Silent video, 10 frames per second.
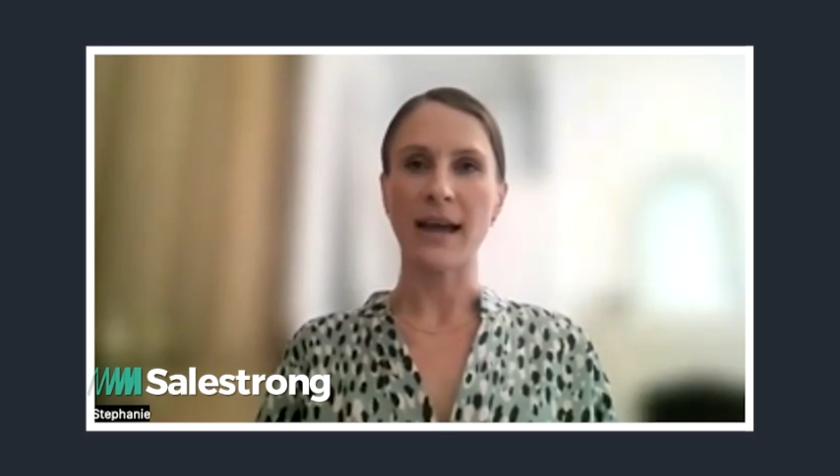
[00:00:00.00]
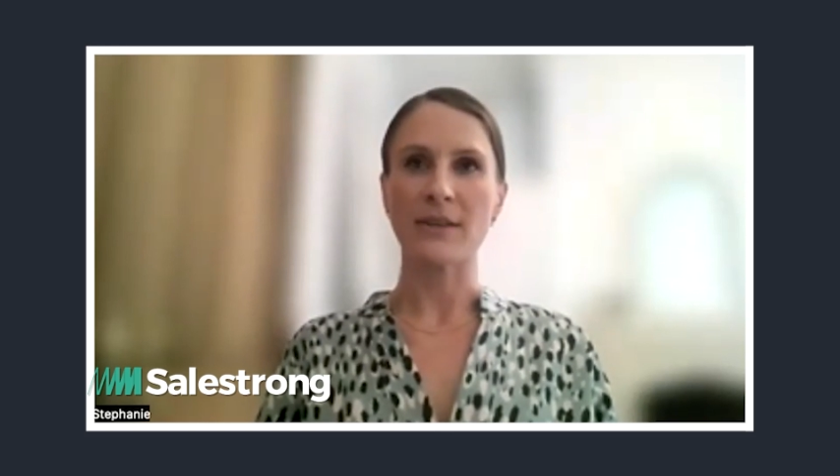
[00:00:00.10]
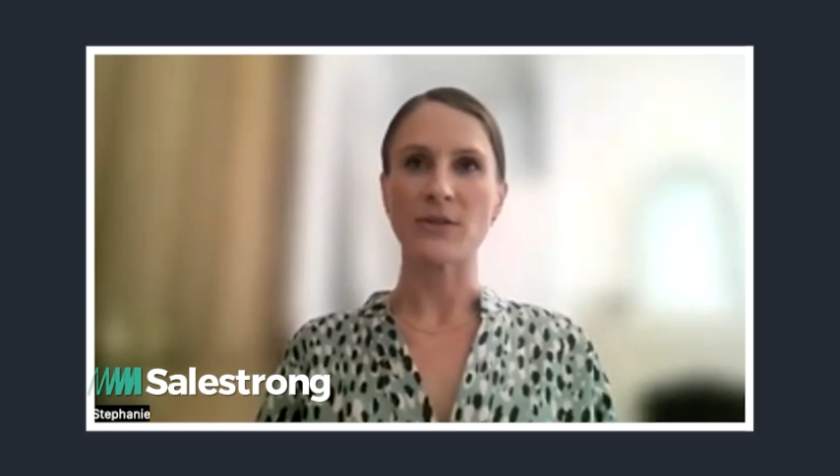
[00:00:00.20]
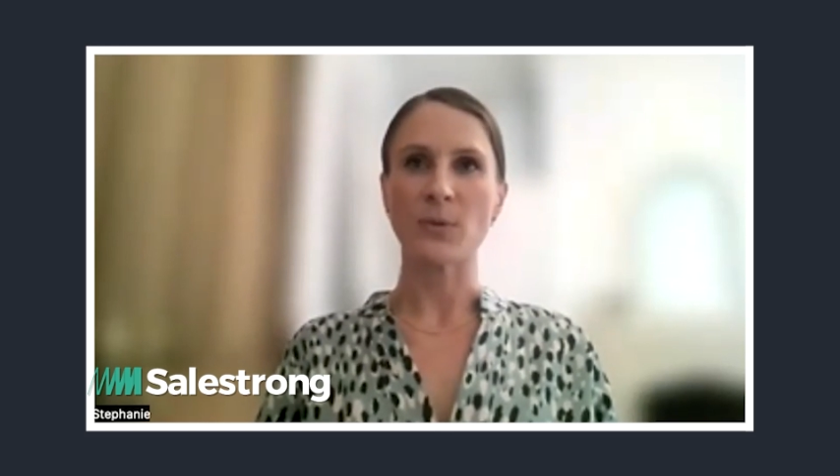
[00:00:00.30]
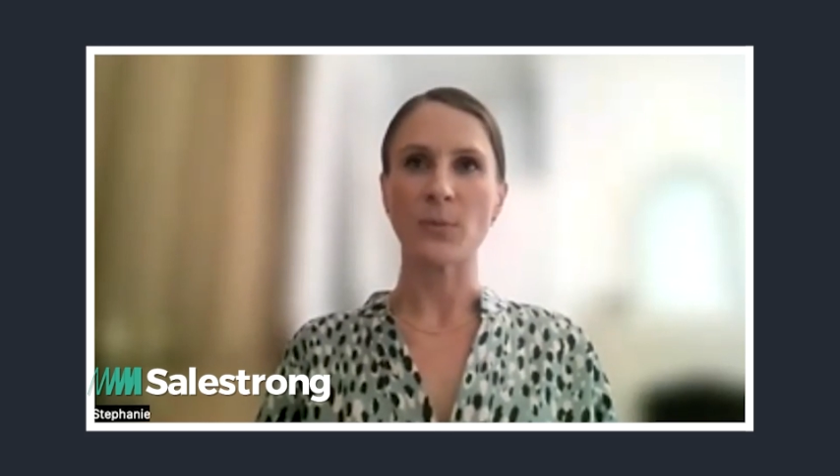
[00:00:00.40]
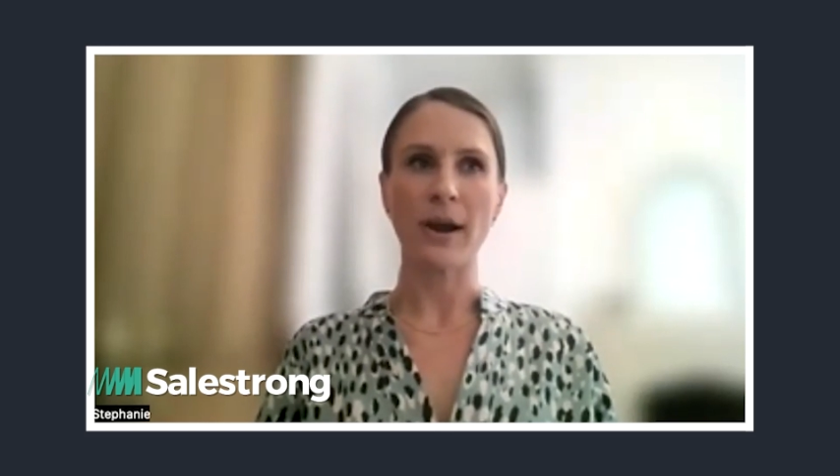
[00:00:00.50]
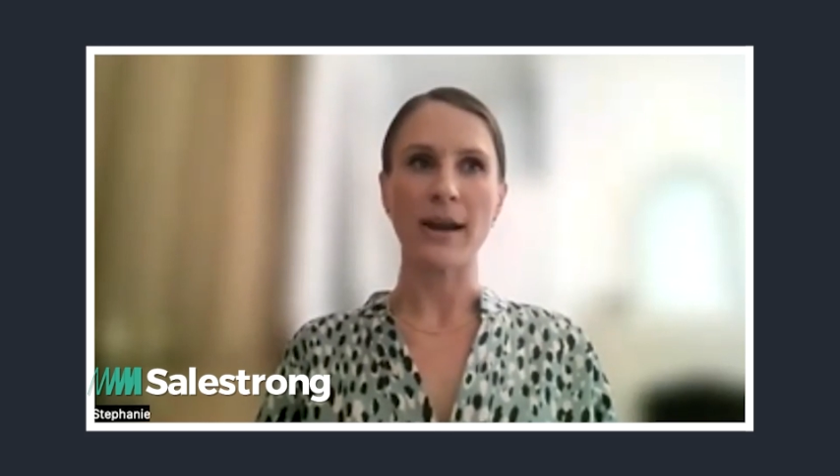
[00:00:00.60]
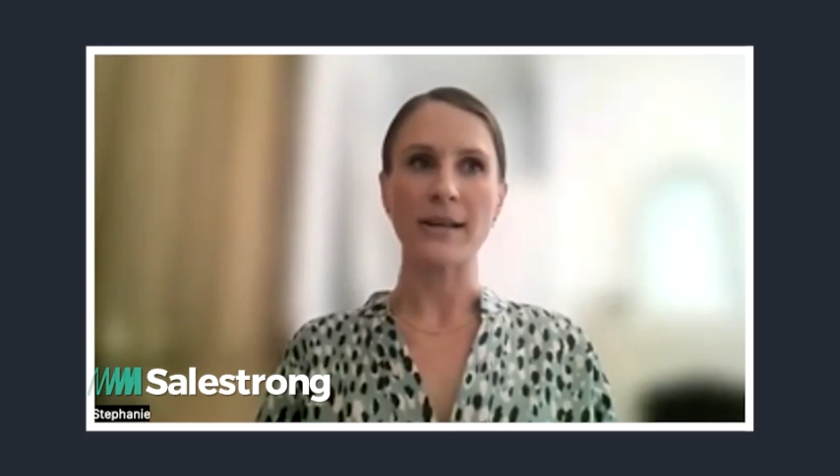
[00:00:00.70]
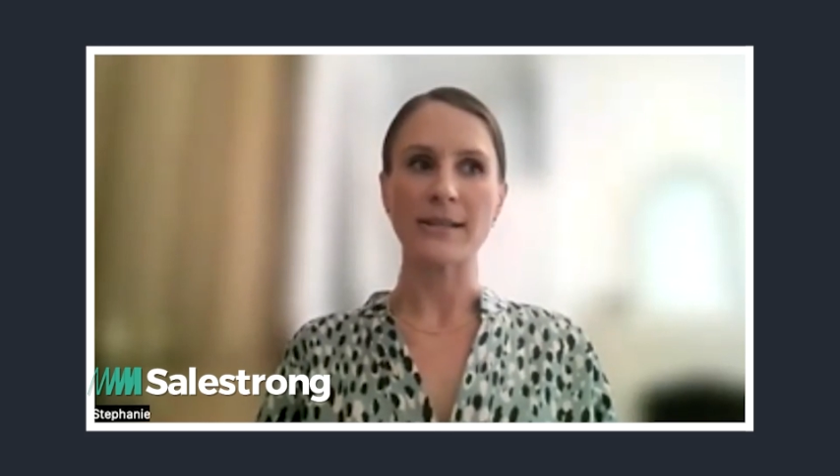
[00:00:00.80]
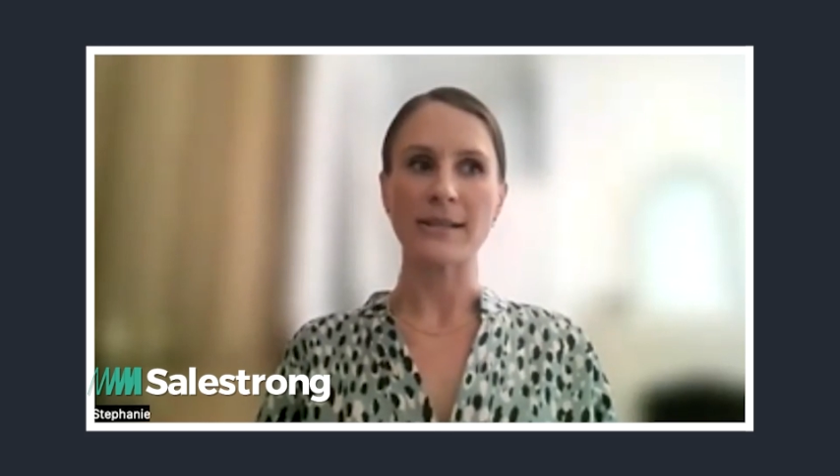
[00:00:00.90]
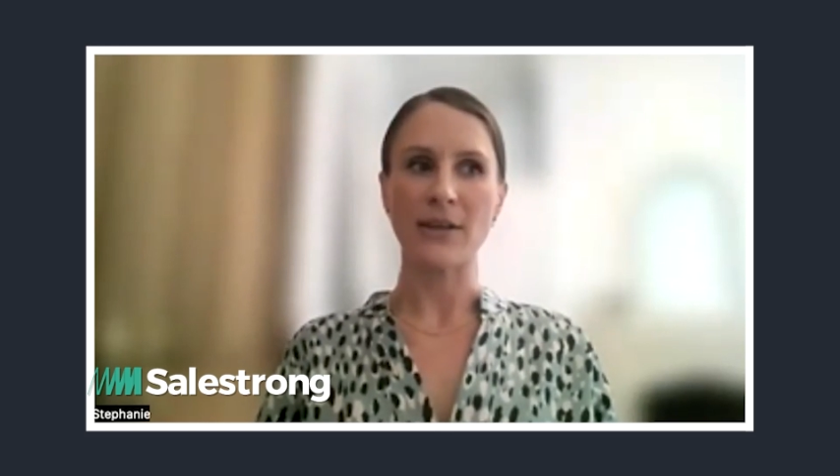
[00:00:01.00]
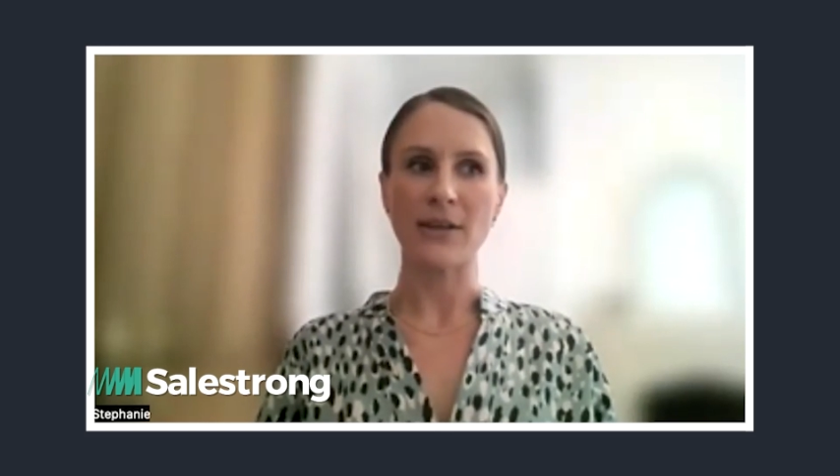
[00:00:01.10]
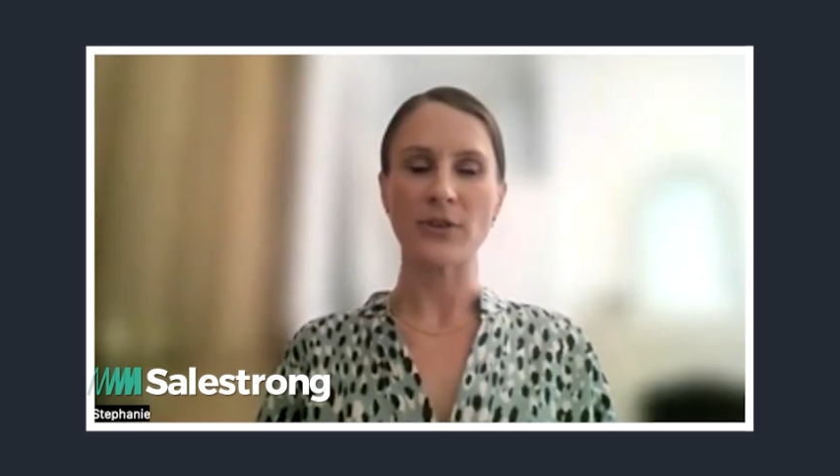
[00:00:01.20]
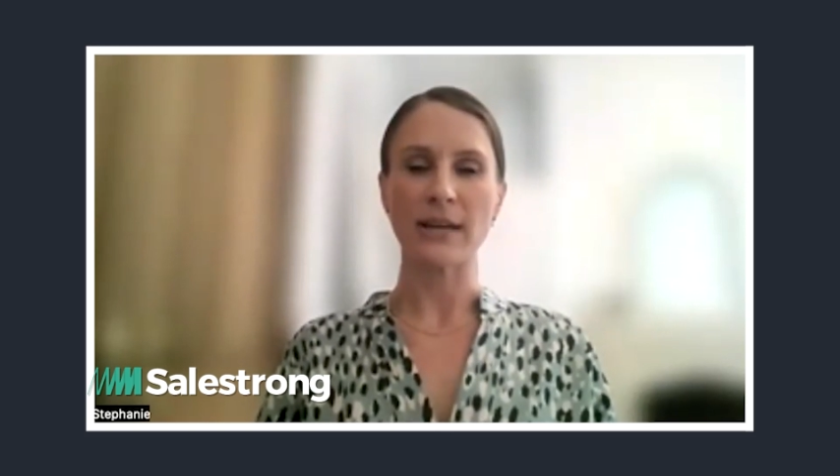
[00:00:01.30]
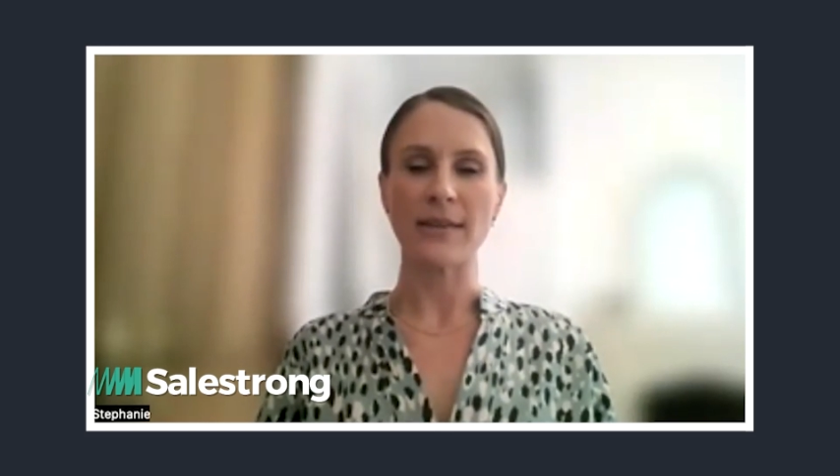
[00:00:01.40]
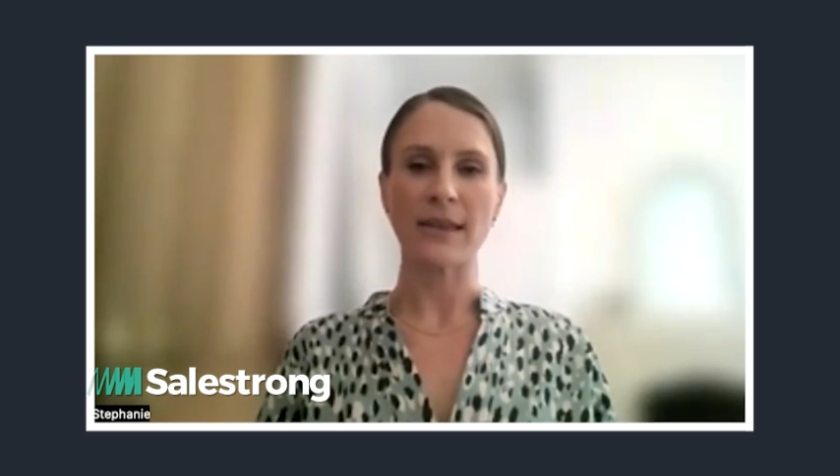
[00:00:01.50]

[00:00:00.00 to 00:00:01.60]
and your brain is naturally